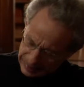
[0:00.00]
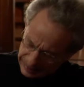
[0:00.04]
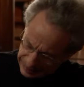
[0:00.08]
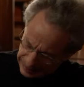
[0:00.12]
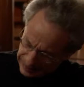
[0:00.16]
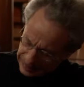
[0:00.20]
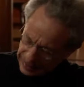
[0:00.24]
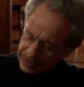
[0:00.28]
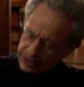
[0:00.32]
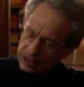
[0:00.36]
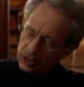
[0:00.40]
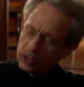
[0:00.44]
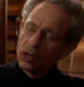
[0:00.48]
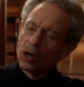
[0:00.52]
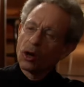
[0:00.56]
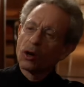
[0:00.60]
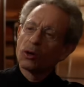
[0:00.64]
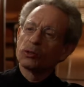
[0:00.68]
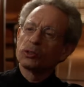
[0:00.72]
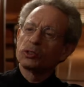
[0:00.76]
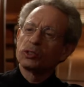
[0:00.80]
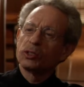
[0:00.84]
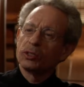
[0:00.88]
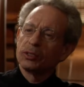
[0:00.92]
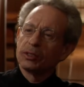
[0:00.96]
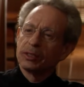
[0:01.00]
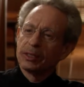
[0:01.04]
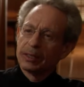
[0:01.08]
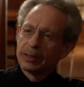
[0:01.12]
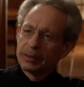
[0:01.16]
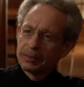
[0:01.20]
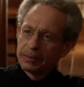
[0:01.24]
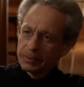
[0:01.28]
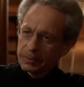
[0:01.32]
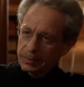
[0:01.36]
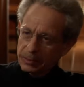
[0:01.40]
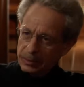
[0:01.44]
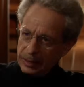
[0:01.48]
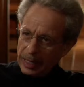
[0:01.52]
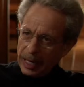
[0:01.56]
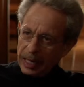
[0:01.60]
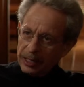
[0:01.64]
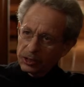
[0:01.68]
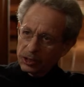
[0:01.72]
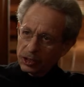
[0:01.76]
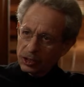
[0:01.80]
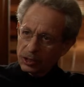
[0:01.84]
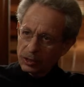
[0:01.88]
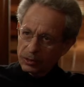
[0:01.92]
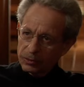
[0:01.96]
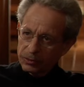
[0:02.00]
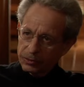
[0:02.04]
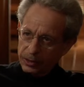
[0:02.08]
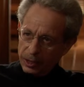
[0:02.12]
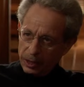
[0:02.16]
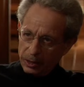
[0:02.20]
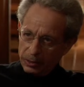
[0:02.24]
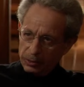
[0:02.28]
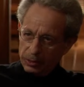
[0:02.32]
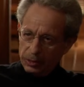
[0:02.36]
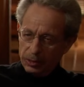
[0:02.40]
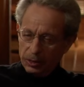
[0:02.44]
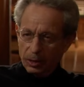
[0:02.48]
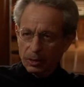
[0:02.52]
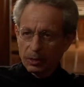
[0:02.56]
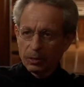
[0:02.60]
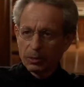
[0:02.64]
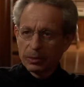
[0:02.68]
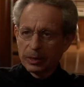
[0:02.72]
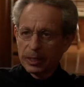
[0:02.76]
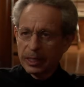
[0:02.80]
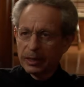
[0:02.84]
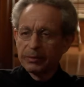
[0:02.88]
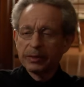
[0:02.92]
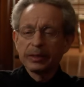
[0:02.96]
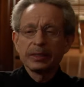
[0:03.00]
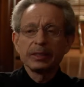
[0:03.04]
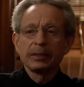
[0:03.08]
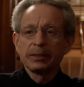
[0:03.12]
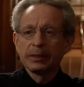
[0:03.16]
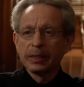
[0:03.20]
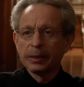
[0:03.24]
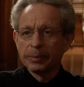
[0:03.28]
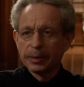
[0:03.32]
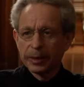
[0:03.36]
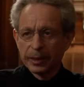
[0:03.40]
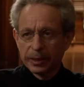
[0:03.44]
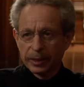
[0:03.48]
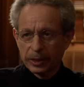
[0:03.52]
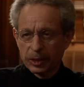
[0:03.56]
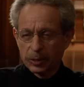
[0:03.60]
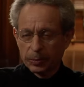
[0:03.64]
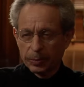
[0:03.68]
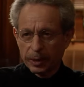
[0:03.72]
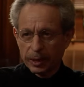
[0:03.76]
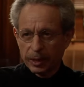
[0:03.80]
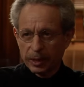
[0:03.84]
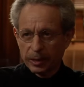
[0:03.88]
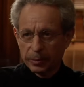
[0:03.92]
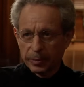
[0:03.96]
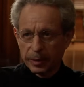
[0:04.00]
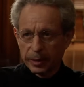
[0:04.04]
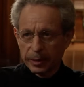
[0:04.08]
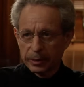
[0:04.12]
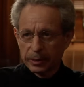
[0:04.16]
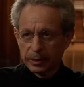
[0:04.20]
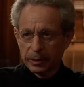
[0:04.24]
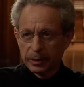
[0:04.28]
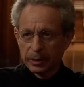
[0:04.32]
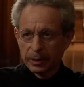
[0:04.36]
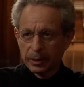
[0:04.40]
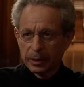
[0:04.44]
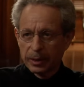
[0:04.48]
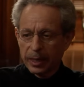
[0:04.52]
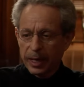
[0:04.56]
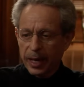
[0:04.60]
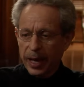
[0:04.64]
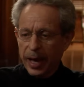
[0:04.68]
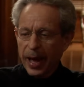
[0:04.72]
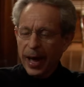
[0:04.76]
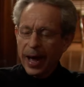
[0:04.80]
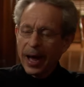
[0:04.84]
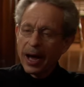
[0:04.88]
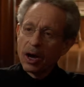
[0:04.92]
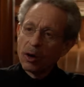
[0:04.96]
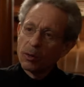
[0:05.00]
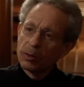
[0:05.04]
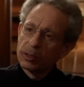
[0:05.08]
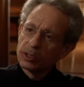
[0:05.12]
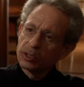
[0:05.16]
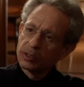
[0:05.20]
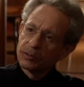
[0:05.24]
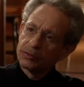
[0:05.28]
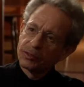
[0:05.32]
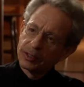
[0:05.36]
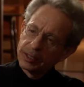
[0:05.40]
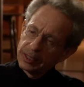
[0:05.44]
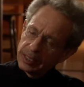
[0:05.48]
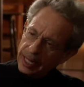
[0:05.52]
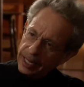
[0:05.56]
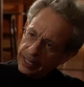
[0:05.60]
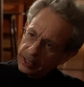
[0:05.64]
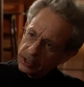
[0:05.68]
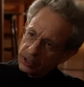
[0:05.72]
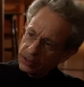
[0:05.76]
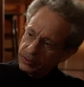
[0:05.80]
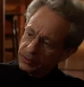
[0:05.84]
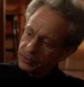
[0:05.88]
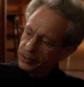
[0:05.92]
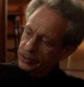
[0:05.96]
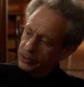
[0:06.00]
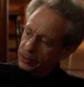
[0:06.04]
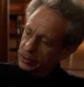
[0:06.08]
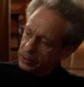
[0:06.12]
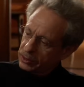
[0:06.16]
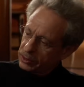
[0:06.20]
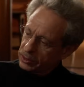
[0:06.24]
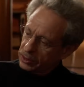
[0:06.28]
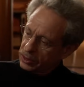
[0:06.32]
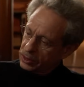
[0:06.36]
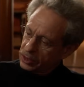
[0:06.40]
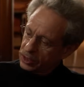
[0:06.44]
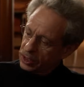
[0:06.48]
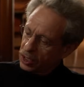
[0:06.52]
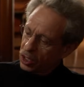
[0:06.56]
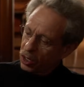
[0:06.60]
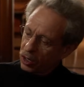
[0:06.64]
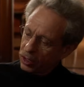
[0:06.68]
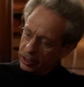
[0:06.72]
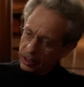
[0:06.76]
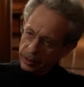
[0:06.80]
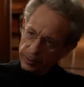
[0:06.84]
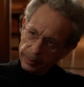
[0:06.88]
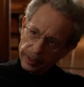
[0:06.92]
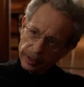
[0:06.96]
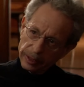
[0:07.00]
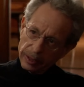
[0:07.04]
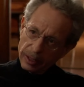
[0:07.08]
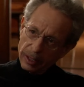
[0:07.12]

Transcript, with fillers: Let's go to the logical flow. So given the Libet experiment, how as a philosopher does the argument